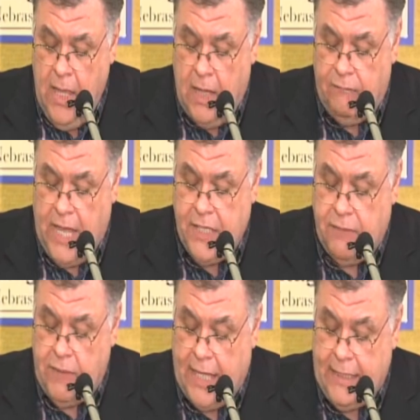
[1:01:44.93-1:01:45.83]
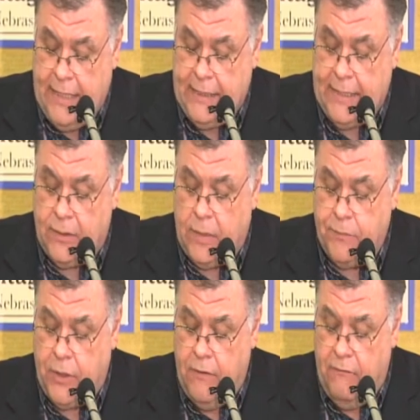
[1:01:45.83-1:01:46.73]
A flash of lightning lit our
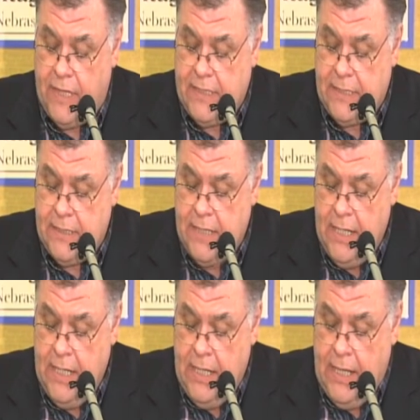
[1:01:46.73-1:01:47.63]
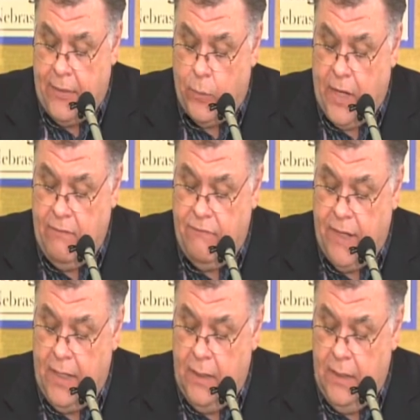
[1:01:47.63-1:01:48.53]
upturned faces, and the rain
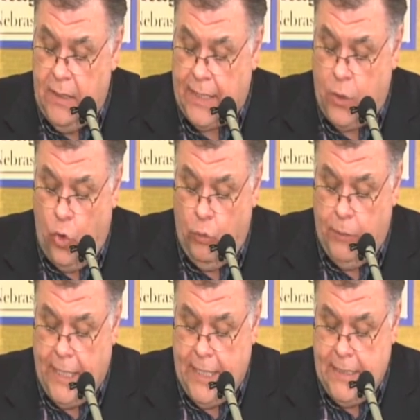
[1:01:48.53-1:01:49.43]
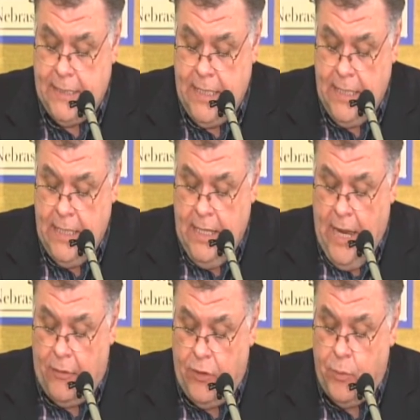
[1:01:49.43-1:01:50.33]
fell like cold blades,
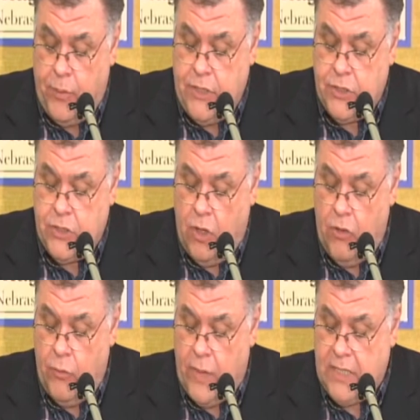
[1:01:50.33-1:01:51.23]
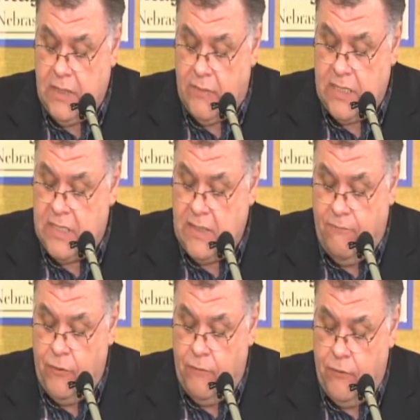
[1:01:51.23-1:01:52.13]
and then the preacher saw the rest of us as if
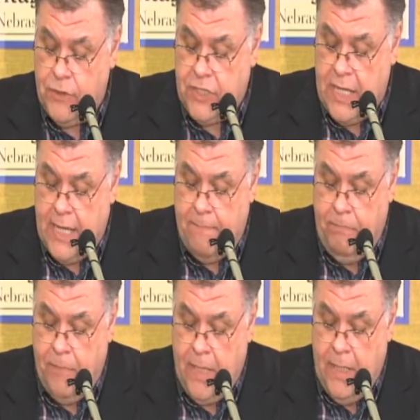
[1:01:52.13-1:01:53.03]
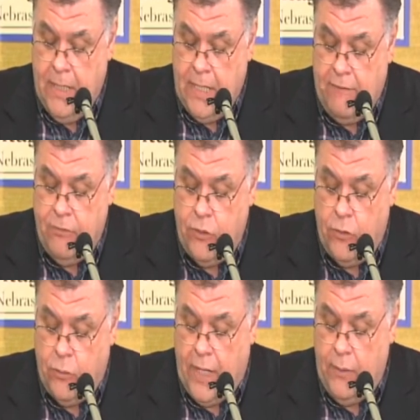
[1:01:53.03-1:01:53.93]
for the first time. Even though
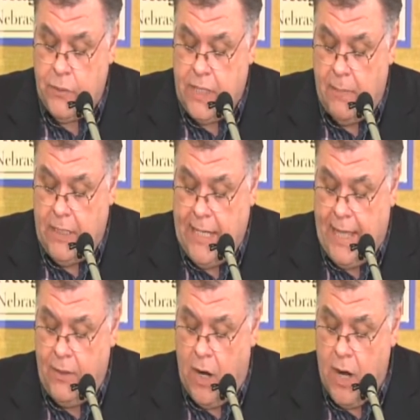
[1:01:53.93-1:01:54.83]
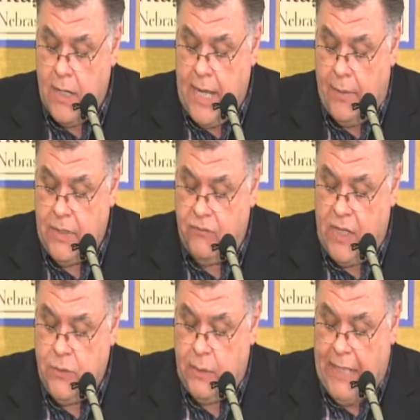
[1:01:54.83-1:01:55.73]
the rain was coming down hard now, his
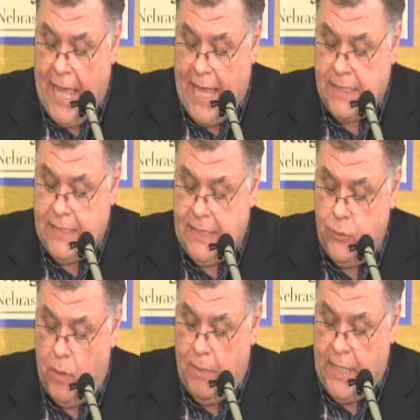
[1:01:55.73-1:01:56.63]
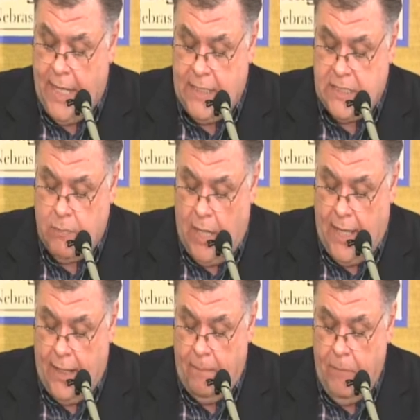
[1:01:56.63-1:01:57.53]
face relaxed into a benign
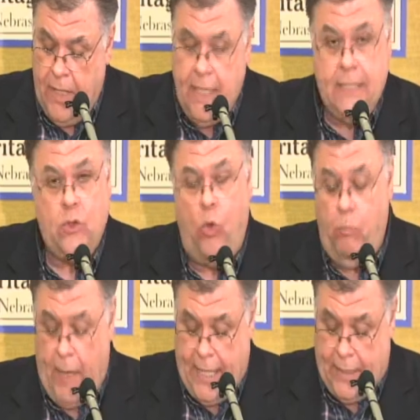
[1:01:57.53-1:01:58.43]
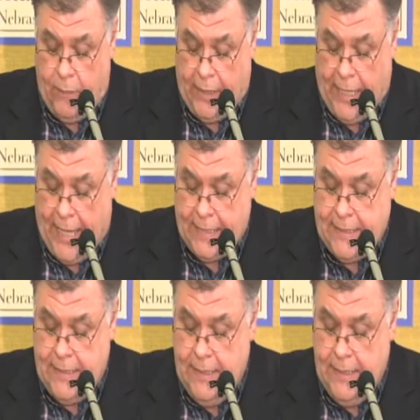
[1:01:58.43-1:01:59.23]
smile. His whole body relaxed.